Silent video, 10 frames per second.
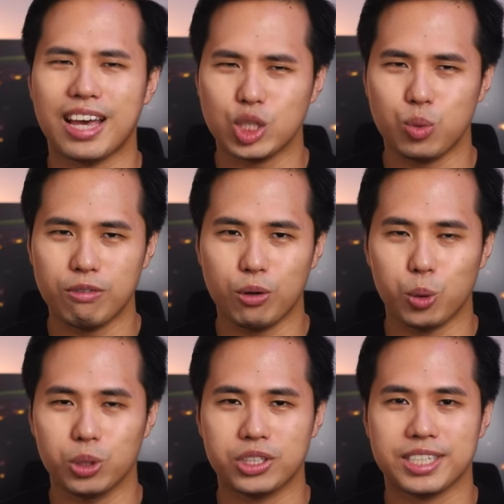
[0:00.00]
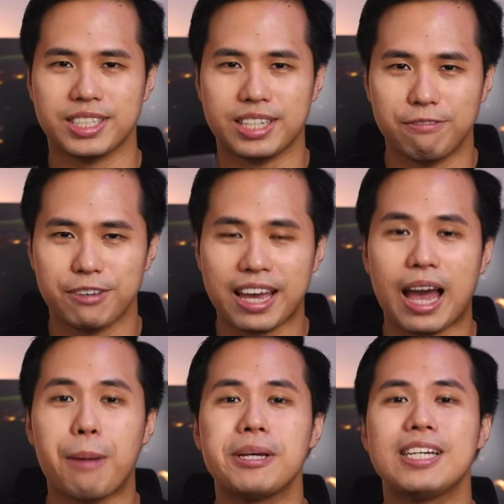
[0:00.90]
The S24 Ultra selfie
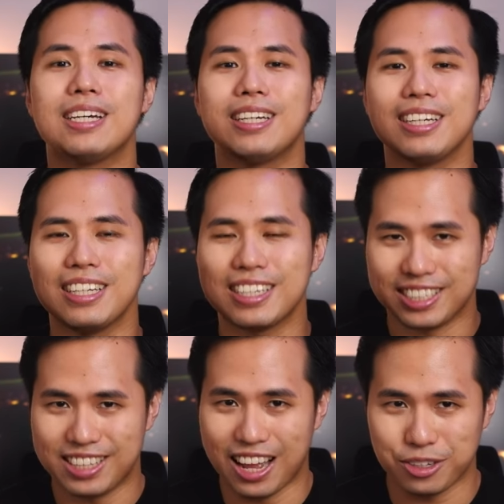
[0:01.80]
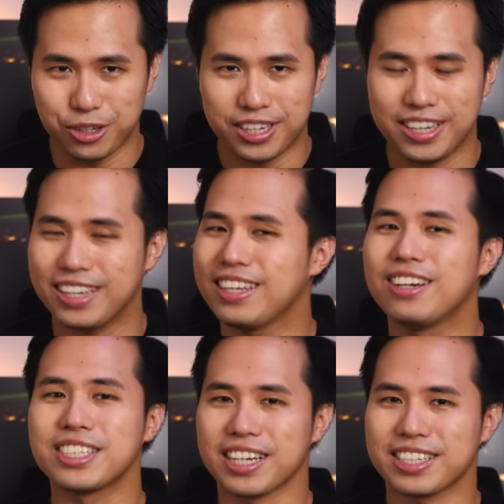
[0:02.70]
cam is not good.
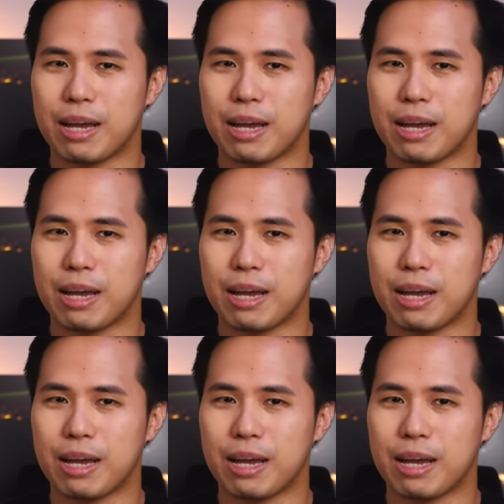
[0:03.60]
Here's an